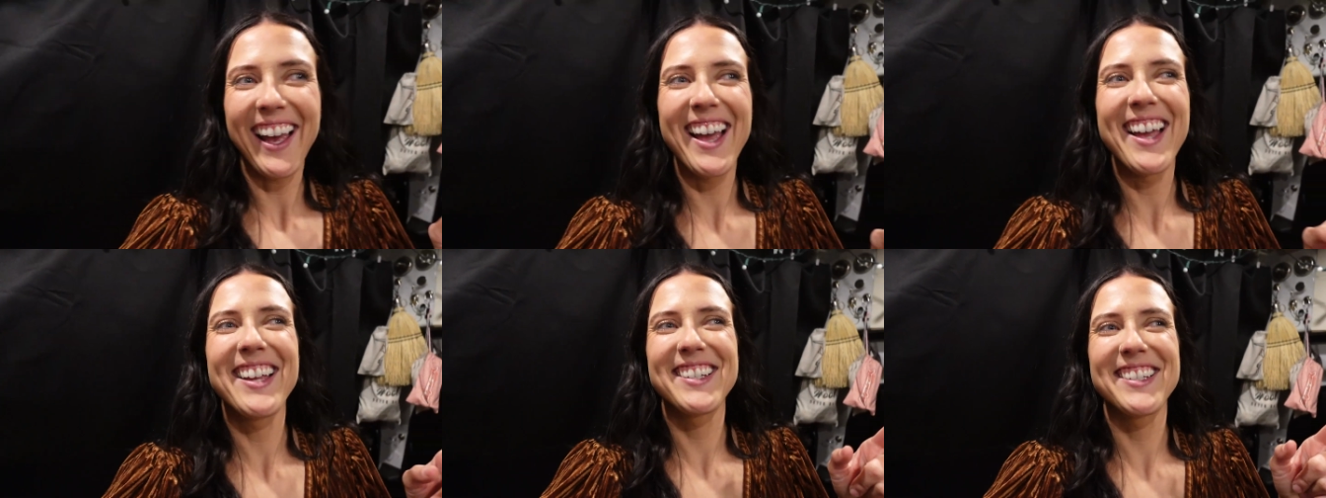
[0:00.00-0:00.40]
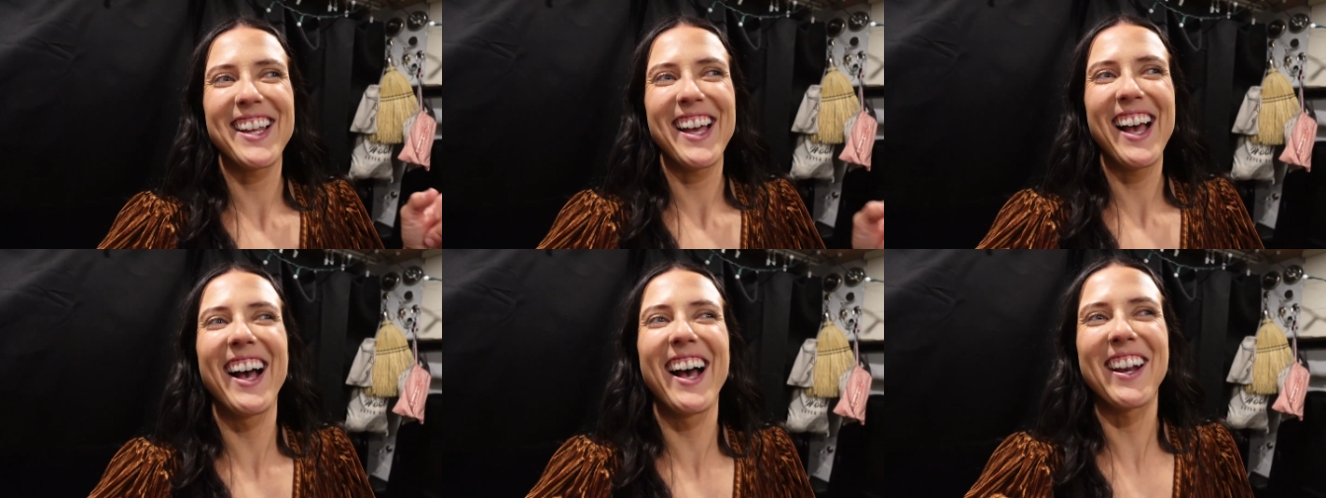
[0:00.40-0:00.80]
and
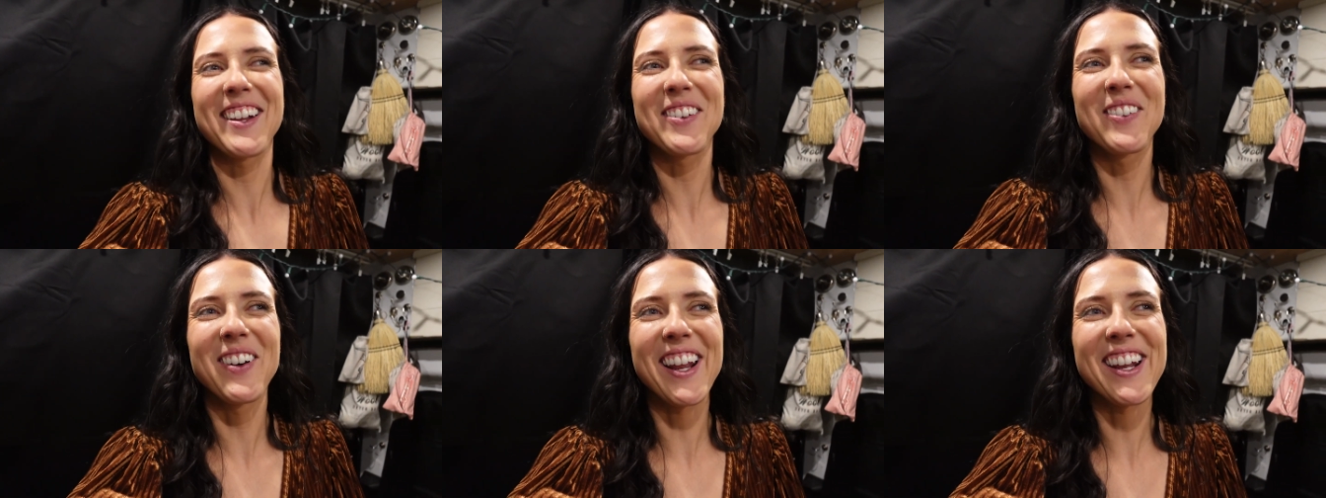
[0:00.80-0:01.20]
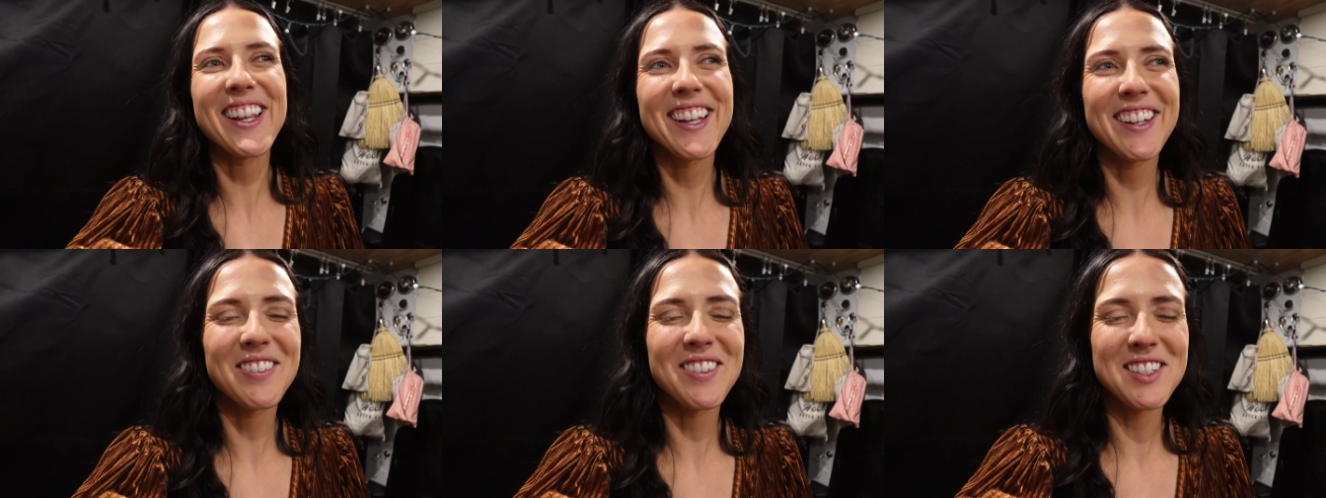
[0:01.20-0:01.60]
at a
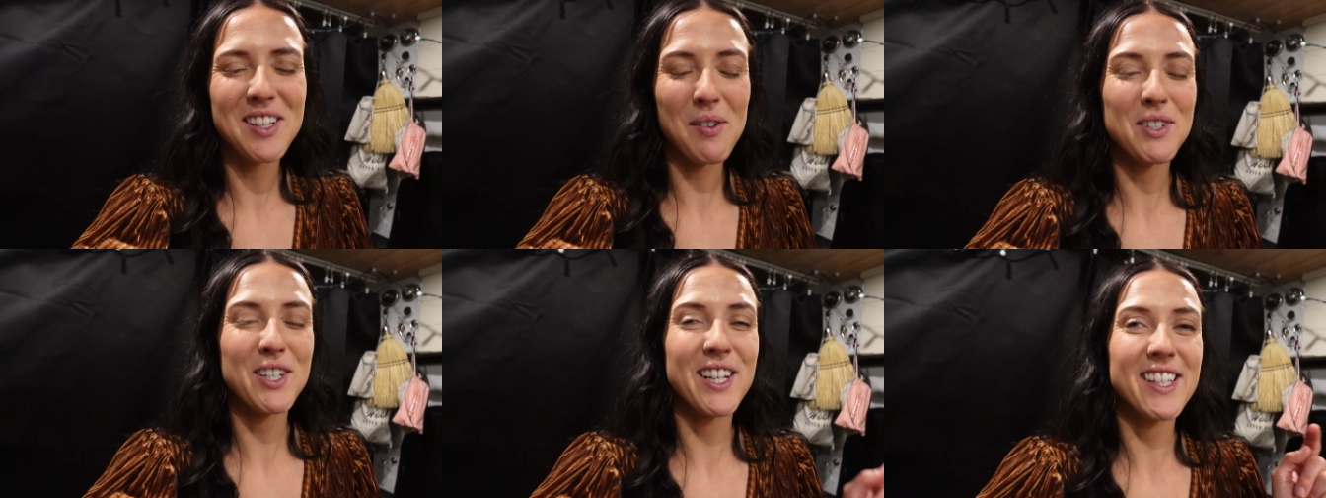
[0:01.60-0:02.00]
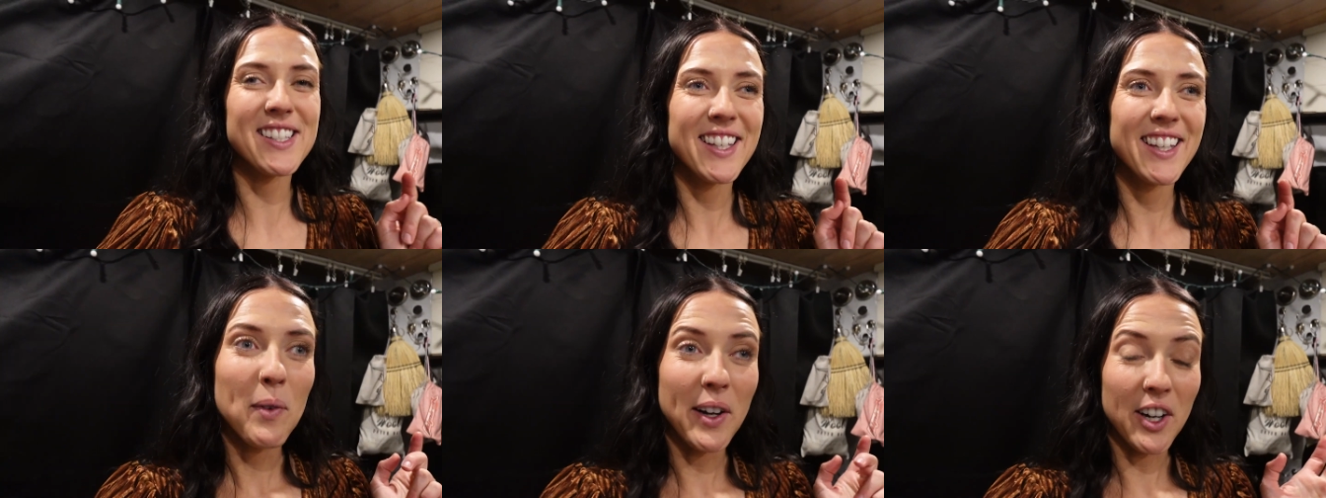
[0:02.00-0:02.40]
wedding reception is
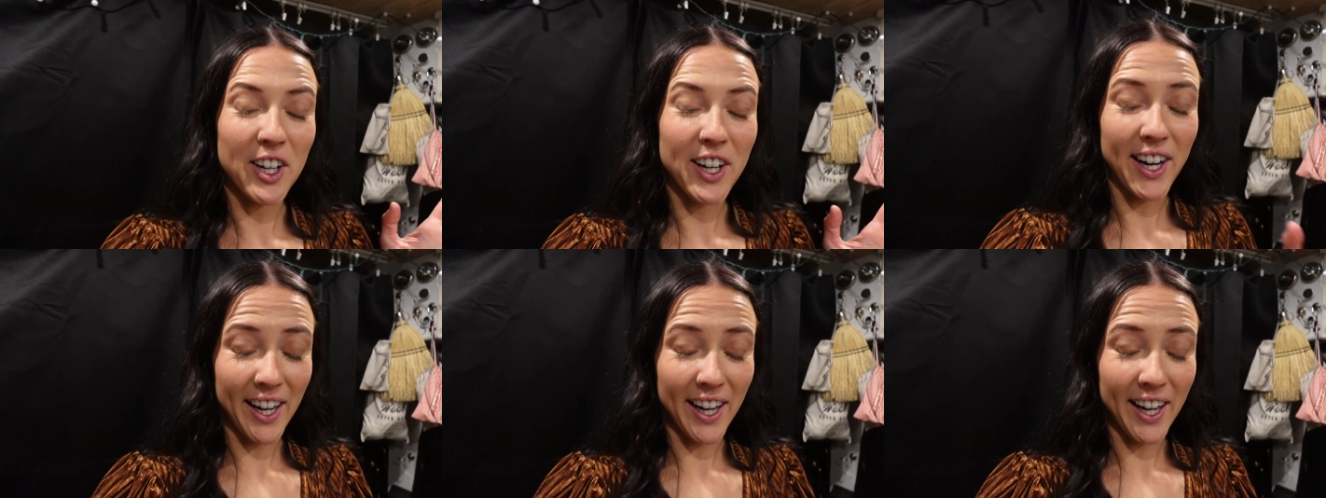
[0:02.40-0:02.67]
we're